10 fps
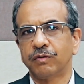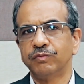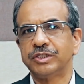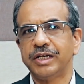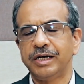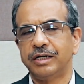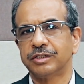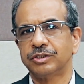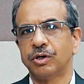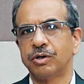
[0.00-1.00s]
Obviously, it
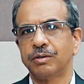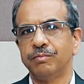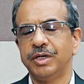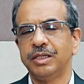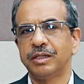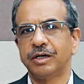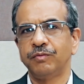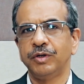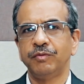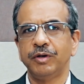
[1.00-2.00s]
does not mean that
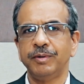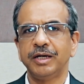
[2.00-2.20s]
we will